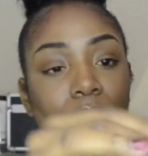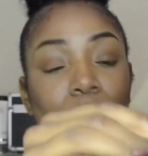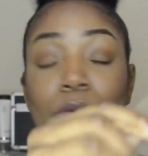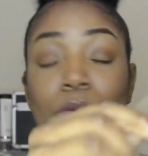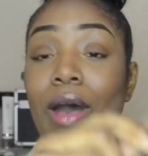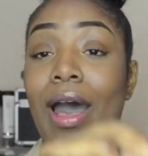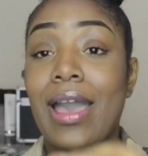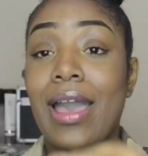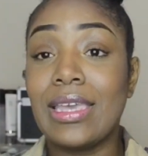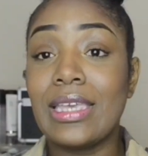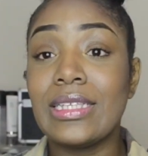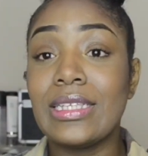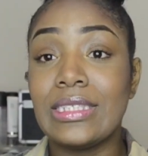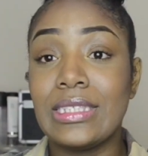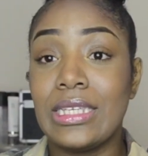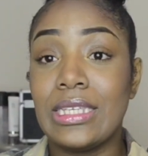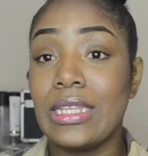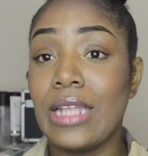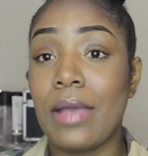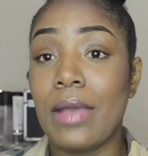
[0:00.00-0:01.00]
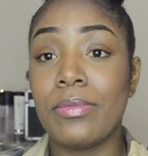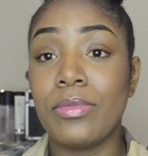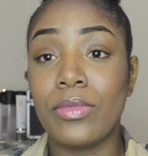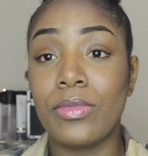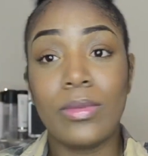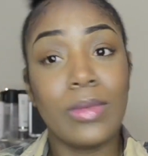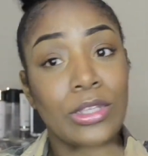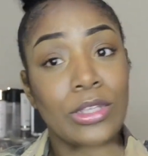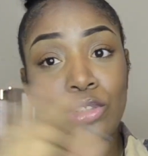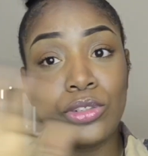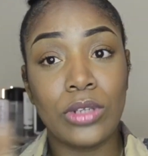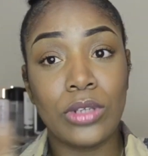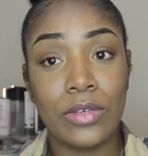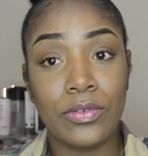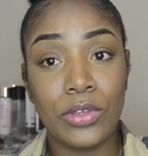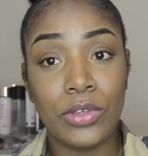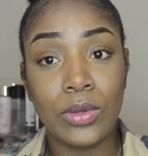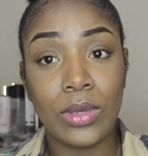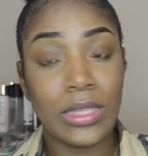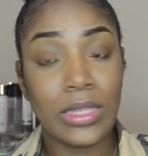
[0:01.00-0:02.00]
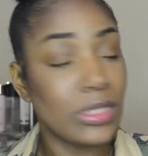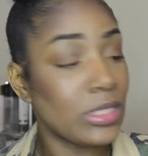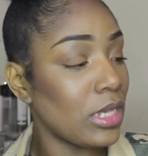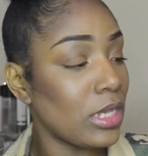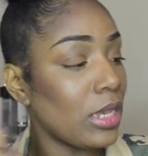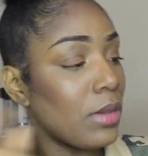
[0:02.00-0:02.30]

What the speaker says: Well, I can see it. I'm not sure if you can see